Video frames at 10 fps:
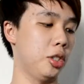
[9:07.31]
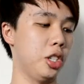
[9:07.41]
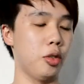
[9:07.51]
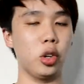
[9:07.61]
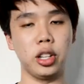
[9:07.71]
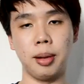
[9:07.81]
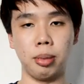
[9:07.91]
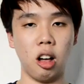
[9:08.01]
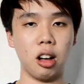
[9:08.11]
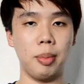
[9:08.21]
She wrote on a
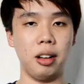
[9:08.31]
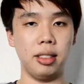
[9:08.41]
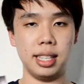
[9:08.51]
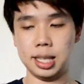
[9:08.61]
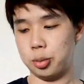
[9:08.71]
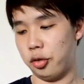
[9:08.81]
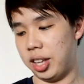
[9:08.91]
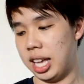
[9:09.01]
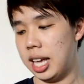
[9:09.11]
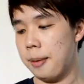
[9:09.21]
blog about this
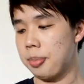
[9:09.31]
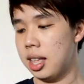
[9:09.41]
movie